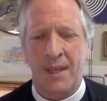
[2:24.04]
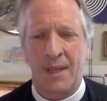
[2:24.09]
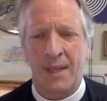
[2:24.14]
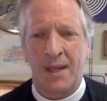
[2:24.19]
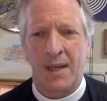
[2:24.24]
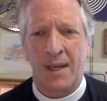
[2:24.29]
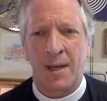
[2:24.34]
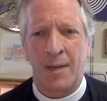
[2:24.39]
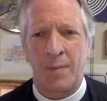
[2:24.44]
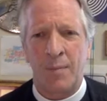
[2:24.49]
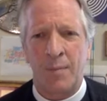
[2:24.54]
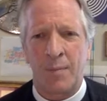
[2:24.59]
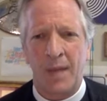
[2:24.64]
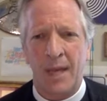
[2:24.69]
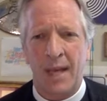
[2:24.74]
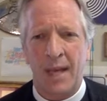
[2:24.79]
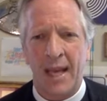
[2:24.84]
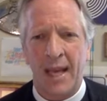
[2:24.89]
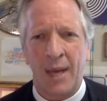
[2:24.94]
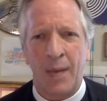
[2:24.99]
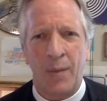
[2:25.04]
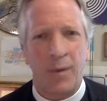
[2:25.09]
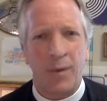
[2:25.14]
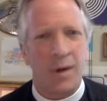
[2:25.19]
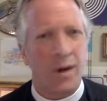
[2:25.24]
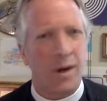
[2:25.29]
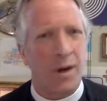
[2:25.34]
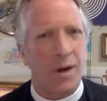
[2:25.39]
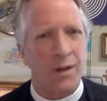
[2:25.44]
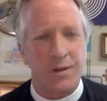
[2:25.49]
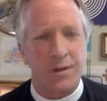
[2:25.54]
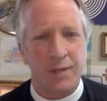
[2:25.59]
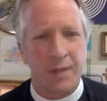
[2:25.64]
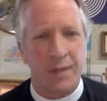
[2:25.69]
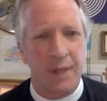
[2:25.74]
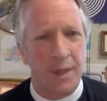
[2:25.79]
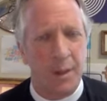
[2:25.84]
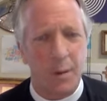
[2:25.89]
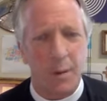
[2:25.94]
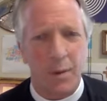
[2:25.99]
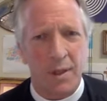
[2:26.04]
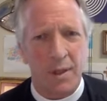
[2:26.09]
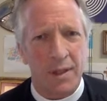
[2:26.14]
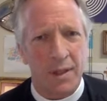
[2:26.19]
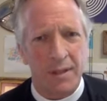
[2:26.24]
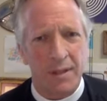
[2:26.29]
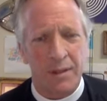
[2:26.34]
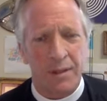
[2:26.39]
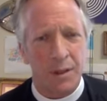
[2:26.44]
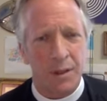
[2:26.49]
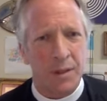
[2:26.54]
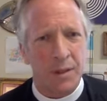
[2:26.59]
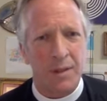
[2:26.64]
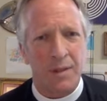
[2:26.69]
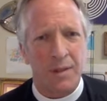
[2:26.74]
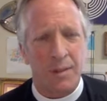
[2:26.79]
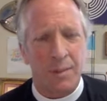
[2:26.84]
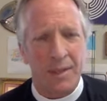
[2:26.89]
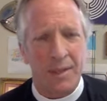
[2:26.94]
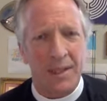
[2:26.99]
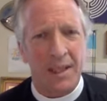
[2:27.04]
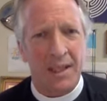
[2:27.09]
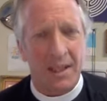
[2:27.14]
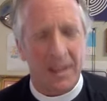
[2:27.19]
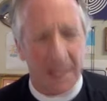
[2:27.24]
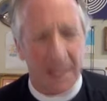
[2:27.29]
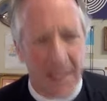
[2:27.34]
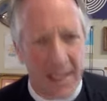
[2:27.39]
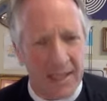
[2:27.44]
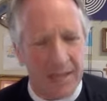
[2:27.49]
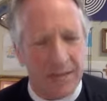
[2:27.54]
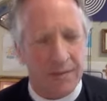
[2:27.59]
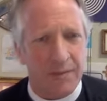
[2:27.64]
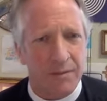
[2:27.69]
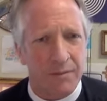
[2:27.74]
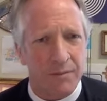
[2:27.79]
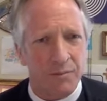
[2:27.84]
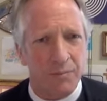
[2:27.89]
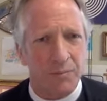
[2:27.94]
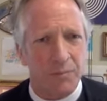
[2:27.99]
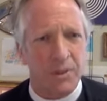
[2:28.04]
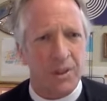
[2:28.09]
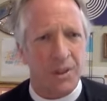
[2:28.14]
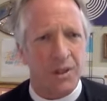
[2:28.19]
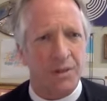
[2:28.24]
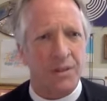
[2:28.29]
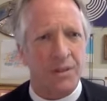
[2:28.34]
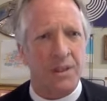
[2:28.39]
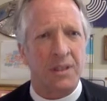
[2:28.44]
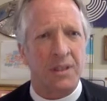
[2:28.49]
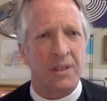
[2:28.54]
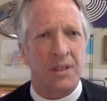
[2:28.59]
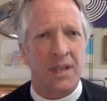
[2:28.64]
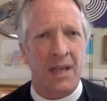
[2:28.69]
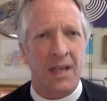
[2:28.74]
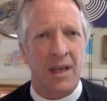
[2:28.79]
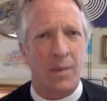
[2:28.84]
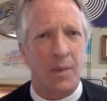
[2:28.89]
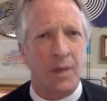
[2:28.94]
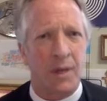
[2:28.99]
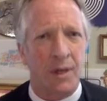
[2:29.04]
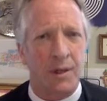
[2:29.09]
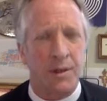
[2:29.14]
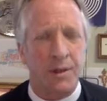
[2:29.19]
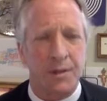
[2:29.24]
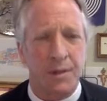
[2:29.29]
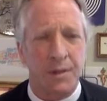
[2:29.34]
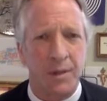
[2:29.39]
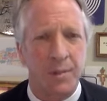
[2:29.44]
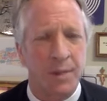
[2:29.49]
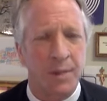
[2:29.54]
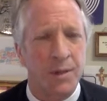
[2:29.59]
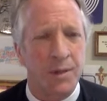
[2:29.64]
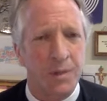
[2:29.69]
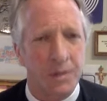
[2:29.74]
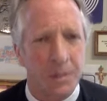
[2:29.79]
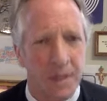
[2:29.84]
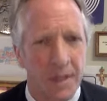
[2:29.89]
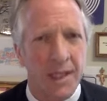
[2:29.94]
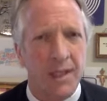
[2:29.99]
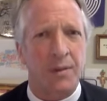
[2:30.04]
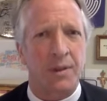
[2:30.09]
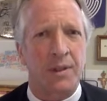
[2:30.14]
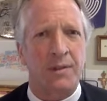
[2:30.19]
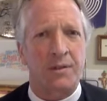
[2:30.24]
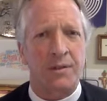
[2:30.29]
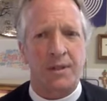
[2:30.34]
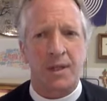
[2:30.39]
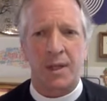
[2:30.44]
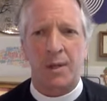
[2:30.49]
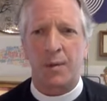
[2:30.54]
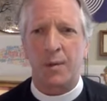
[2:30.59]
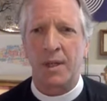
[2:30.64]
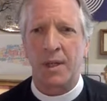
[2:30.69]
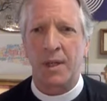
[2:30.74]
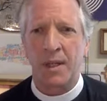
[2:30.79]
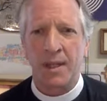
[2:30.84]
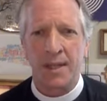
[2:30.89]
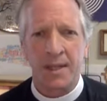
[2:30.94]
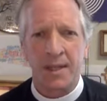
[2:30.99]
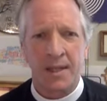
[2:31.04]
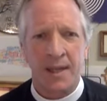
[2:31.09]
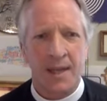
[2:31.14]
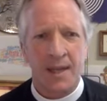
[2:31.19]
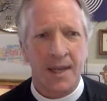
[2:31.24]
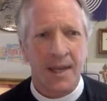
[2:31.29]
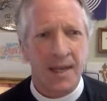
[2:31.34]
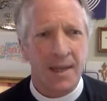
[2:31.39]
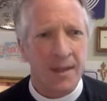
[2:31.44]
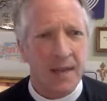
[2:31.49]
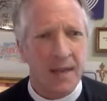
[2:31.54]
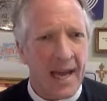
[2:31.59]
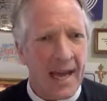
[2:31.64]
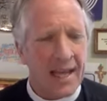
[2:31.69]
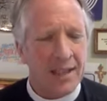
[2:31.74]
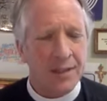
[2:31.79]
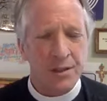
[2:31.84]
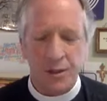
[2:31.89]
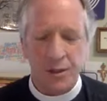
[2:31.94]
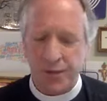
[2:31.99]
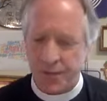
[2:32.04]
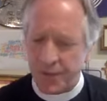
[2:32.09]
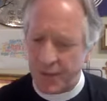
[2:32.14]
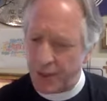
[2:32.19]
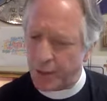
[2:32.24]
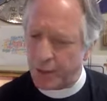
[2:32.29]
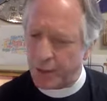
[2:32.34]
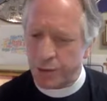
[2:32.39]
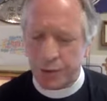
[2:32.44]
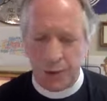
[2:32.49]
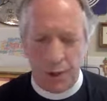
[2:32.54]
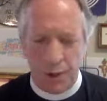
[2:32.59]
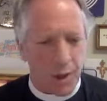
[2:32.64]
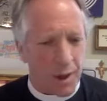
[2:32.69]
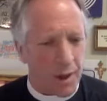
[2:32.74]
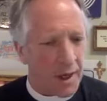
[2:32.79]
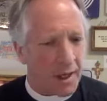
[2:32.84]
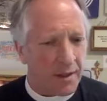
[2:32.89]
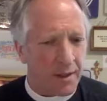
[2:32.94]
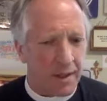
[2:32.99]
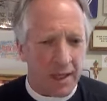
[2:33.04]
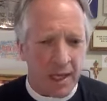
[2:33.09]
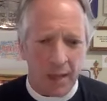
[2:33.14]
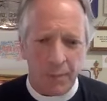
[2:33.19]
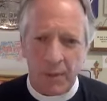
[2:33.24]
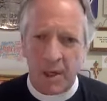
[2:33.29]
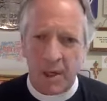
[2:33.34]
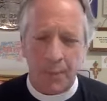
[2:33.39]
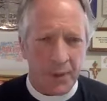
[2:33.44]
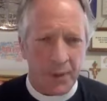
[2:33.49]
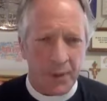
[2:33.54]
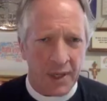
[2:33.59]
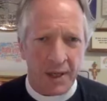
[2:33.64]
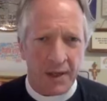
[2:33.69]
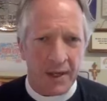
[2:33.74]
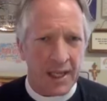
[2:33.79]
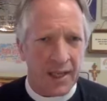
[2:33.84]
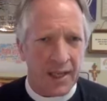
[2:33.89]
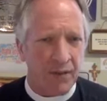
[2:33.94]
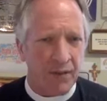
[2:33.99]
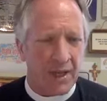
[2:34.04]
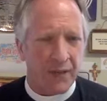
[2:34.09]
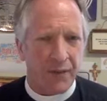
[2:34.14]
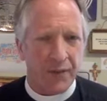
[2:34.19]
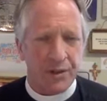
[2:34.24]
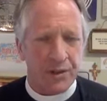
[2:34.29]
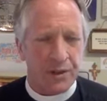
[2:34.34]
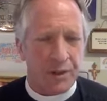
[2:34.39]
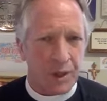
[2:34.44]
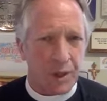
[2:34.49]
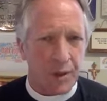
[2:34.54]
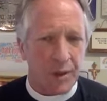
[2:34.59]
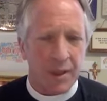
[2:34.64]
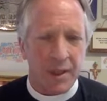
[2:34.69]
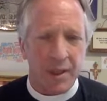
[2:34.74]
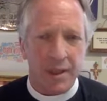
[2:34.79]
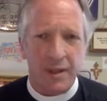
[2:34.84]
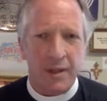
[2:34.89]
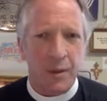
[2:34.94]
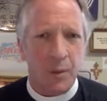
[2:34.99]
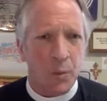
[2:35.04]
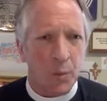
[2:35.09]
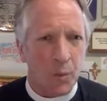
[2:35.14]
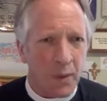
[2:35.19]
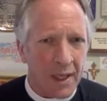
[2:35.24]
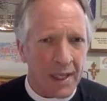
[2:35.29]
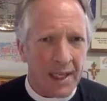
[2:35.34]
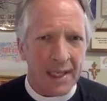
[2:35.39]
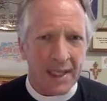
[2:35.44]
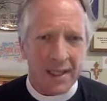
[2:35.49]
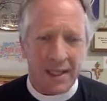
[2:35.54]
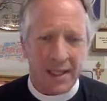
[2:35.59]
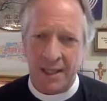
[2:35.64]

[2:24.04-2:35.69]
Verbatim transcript: um, and we're also shooting to be the cleanest church in town, but also the most sacred. So uh, as you feel drawn, come up here, even if it's during the week.